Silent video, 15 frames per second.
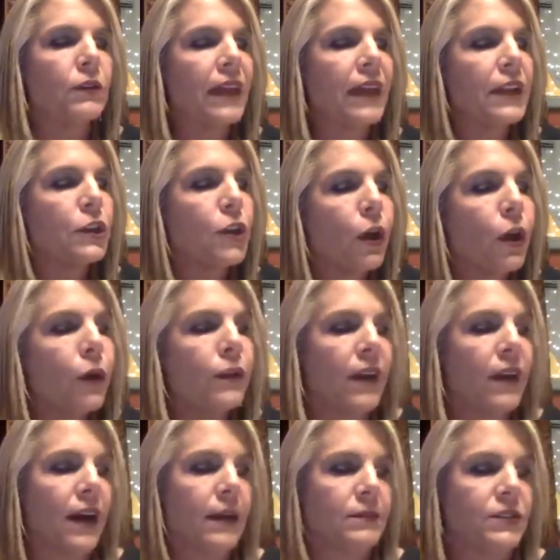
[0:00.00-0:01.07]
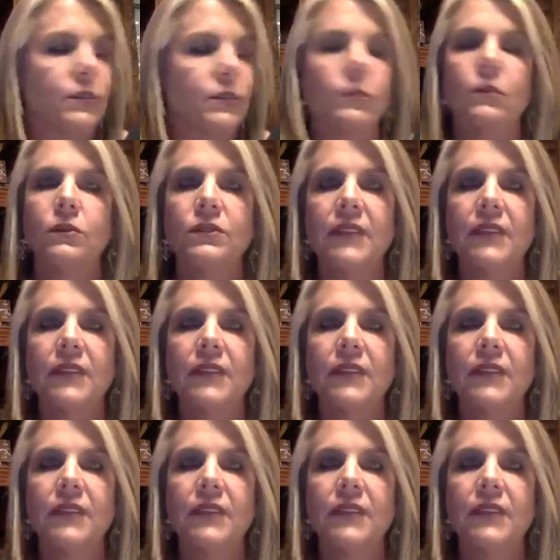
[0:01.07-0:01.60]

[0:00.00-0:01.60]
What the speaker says: They know the obstacles.